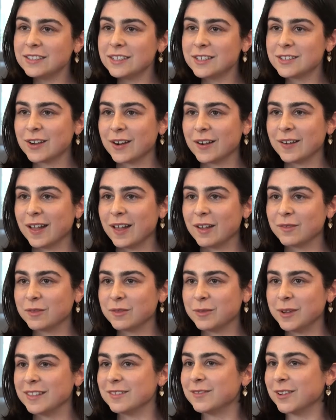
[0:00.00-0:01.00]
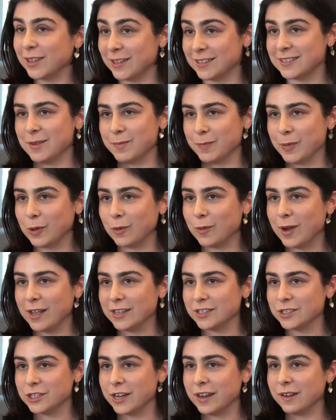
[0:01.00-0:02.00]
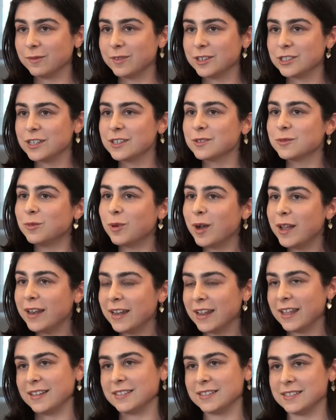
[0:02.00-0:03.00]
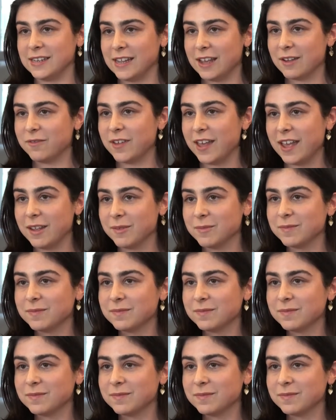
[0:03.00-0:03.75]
to start off with a really simple question, which is, what is DFA?